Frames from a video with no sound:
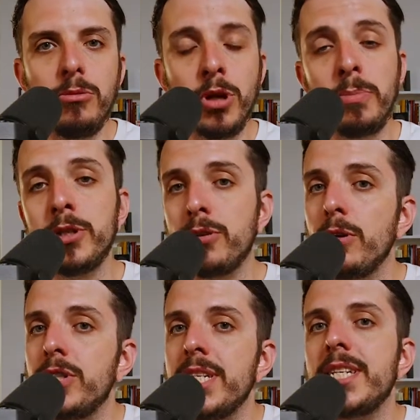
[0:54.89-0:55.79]
Multiple
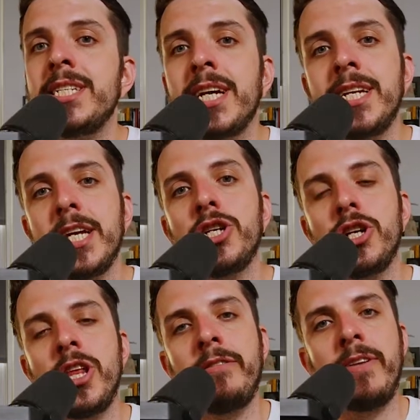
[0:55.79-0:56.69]
sclerosis is a
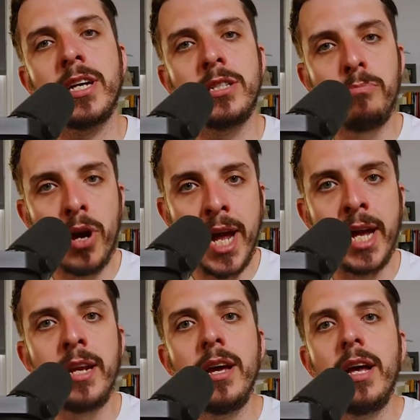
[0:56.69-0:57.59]
condition that affects the
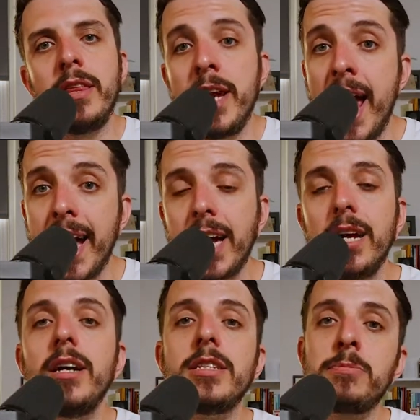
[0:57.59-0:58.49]
brain, the neck,
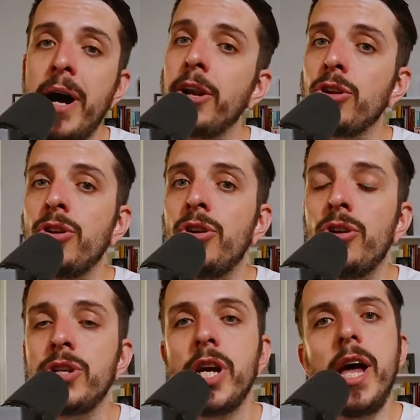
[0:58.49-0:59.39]
the spinal
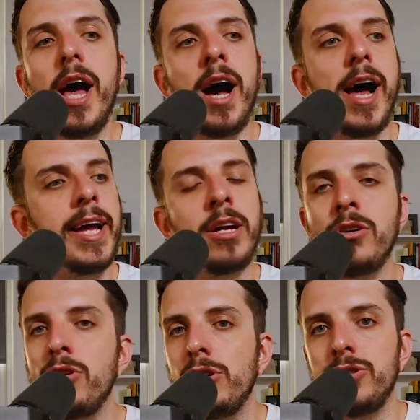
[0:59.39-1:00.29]
cord. It can
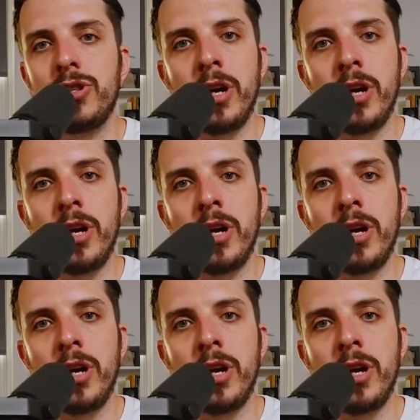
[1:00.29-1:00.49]
cause